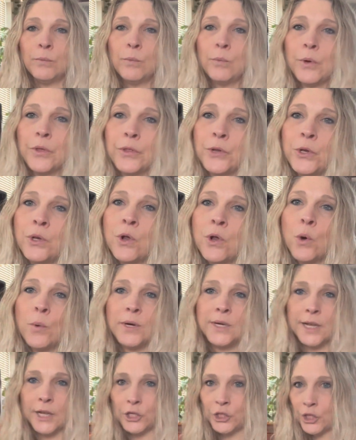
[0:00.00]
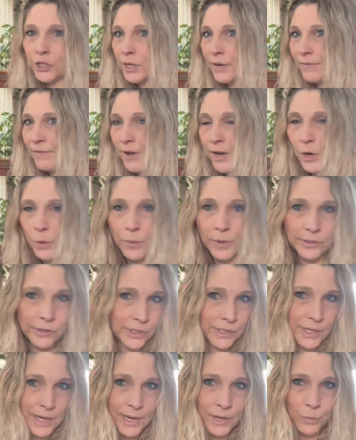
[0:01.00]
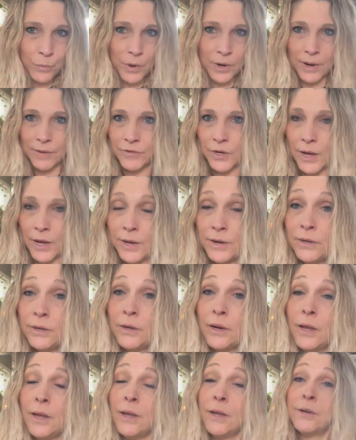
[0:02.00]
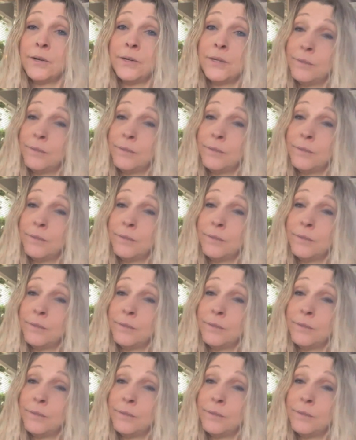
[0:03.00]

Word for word: With no intention of anyone seeing what I've done. And